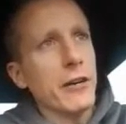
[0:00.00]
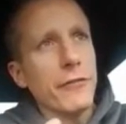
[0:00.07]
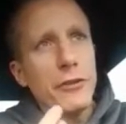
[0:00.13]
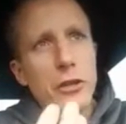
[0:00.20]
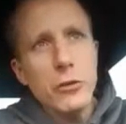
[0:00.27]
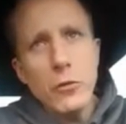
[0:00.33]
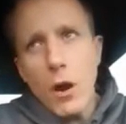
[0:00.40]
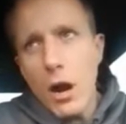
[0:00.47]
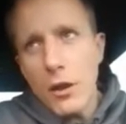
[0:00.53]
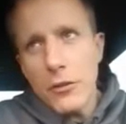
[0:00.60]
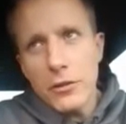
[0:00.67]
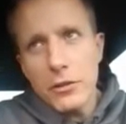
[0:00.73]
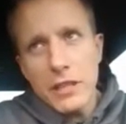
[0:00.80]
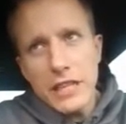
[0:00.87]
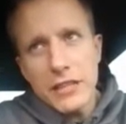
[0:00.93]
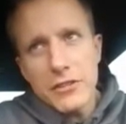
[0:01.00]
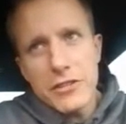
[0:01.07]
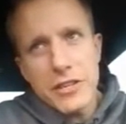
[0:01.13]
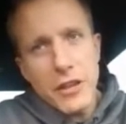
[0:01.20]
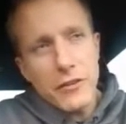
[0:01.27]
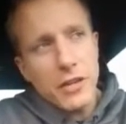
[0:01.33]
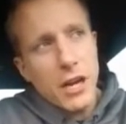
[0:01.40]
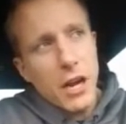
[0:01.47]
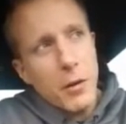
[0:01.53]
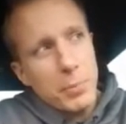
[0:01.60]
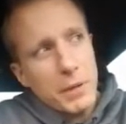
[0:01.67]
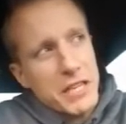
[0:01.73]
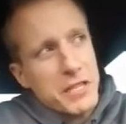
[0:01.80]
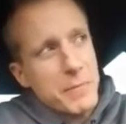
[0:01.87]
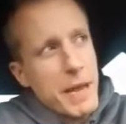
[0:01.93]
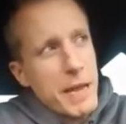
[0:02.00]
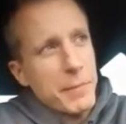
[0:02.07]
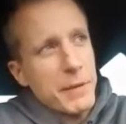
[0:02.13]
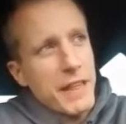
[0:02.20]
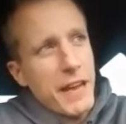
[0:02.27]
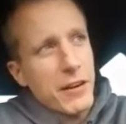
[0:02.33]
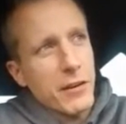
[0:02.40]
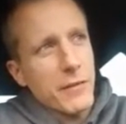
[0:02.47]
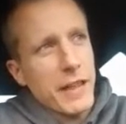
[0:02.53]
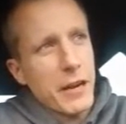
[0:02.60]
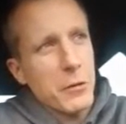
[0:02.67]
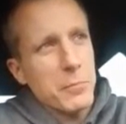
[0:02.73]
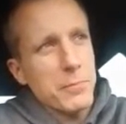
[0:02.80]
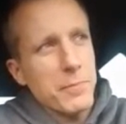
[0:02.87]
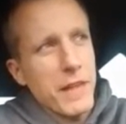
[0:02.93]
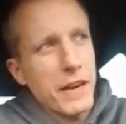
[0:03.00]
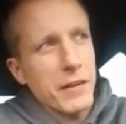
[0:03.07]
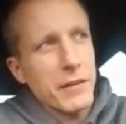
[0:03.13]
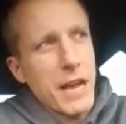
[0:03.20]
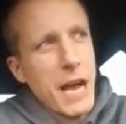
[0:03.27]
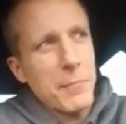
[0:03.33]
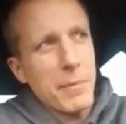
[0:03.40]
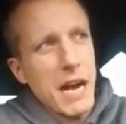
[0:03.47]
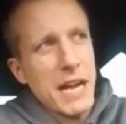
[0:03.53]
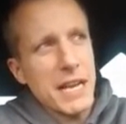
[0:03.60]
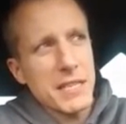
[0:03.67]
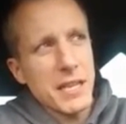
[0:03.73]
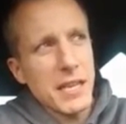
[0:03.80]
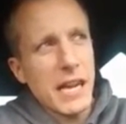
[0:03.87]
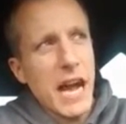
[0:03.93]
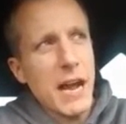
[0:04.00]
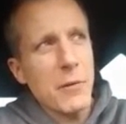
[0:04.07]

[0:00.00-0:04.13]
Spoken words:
interview other leaders in other companies maybe that are non-biased.